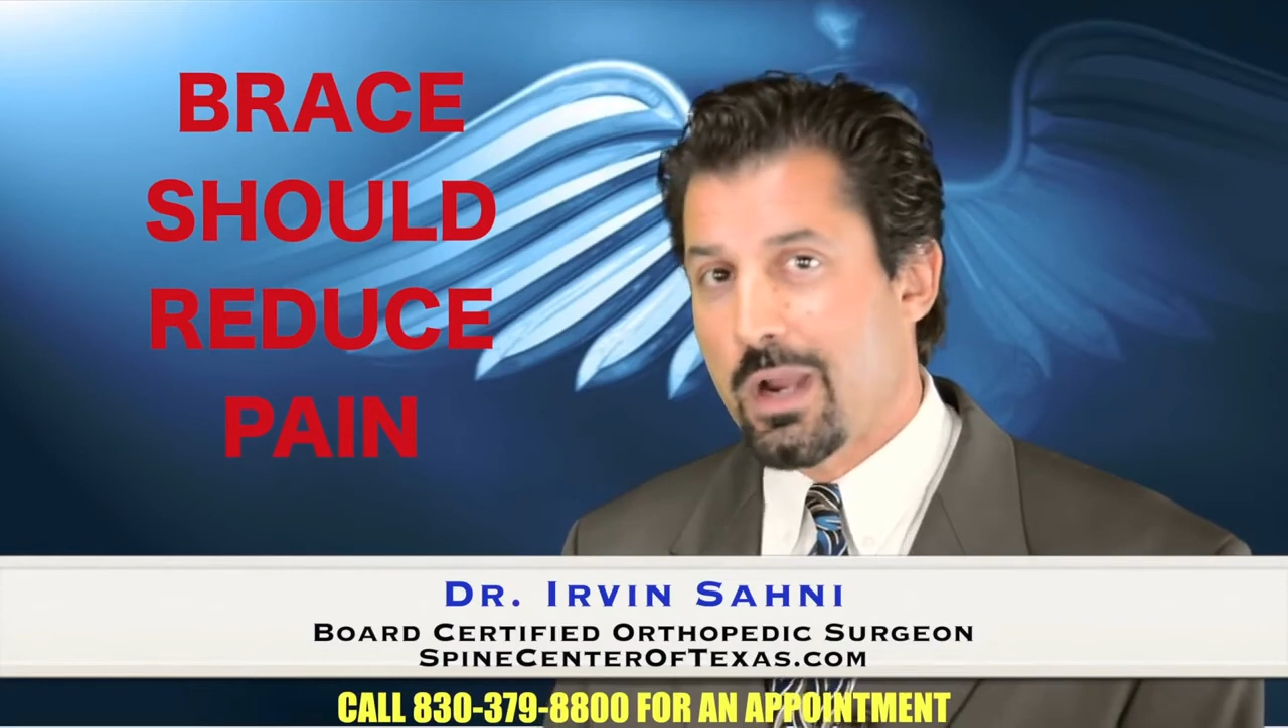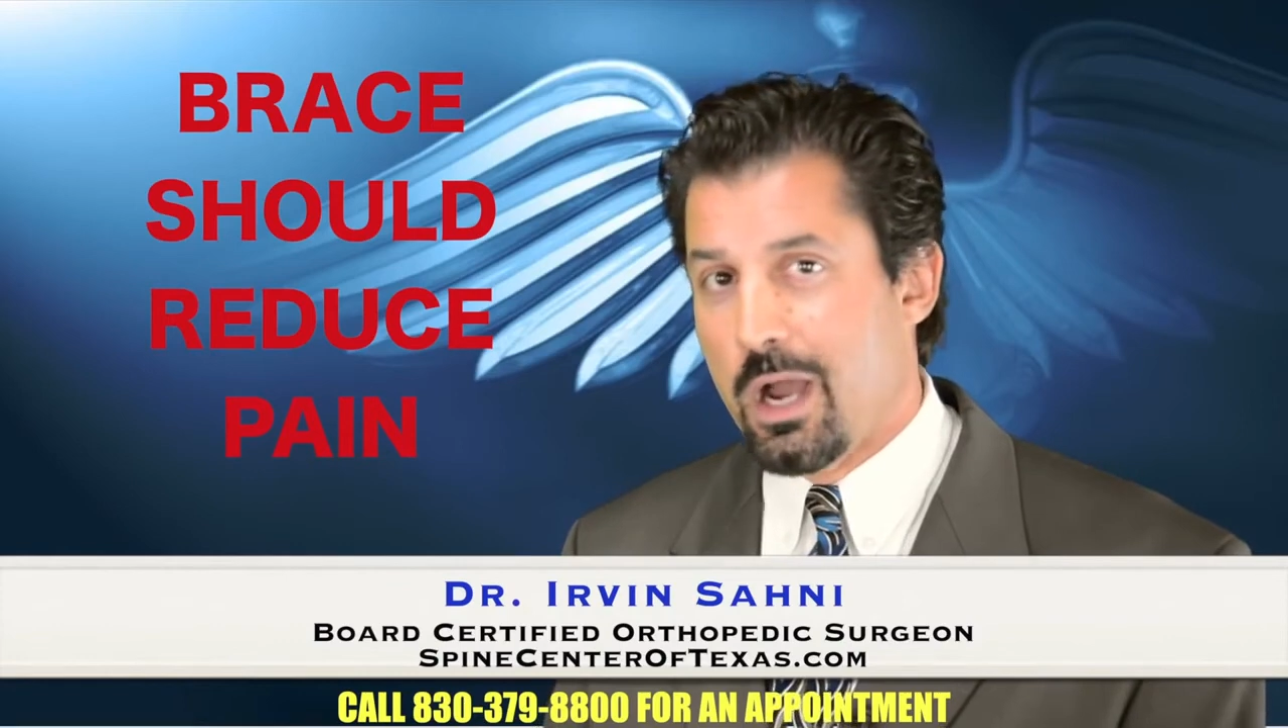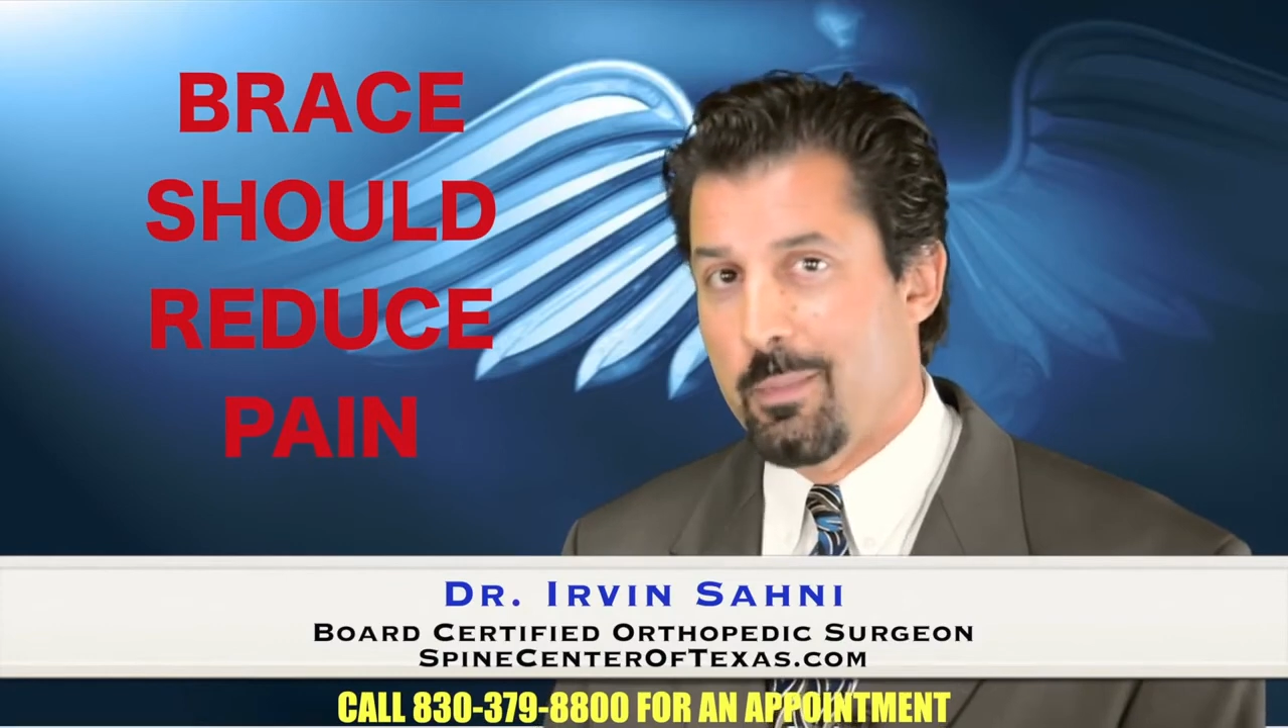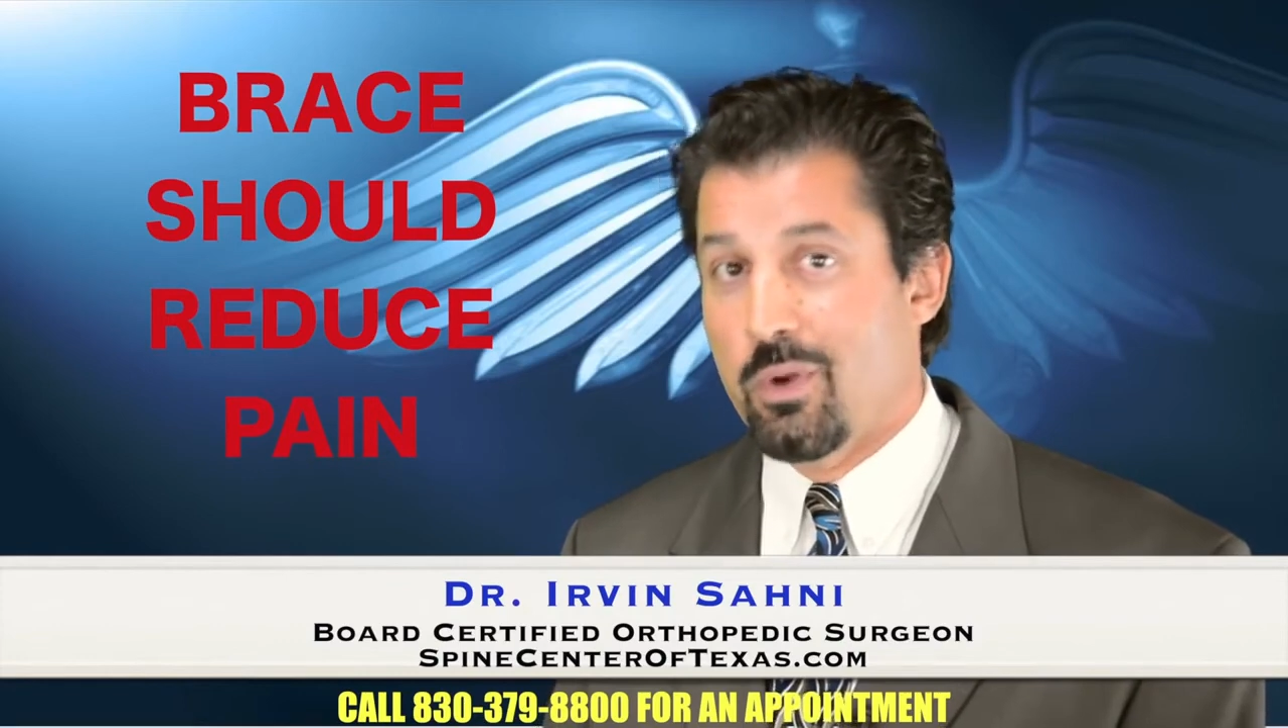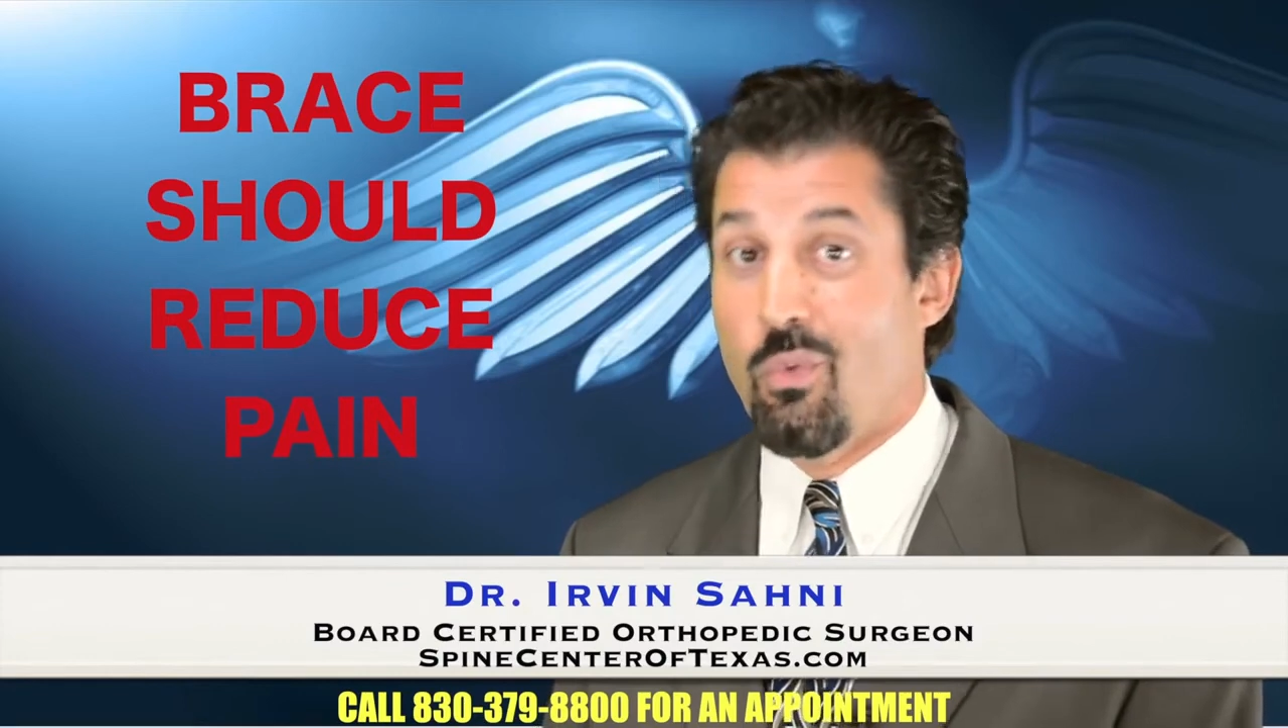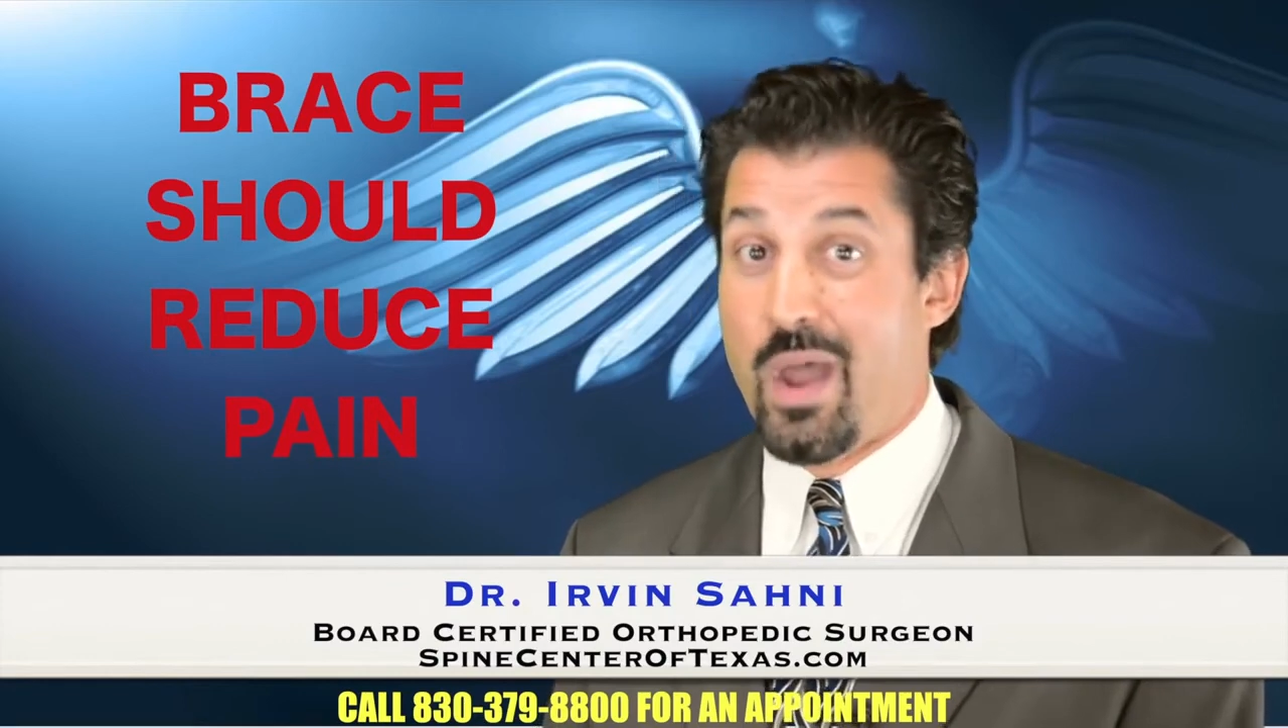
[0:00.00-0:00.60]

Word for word: common